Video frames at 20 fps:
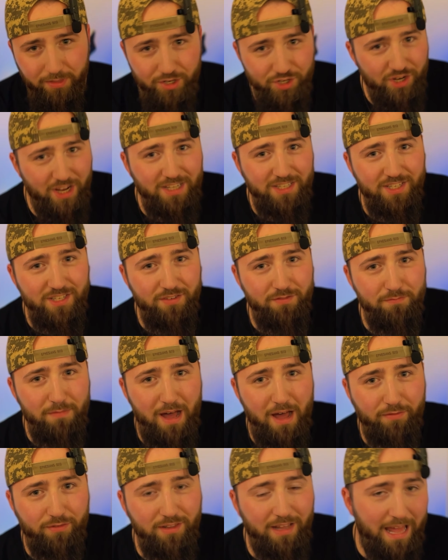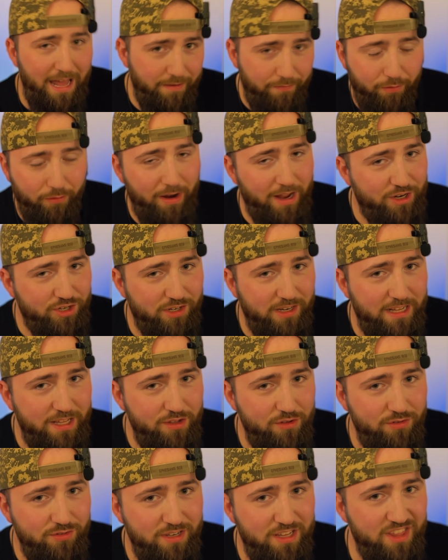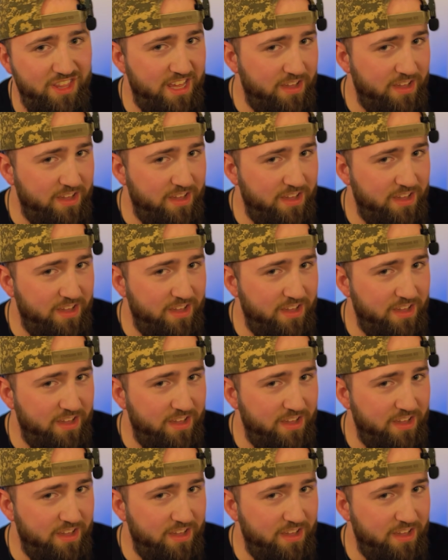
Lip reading: the chances of Marvel ever actually using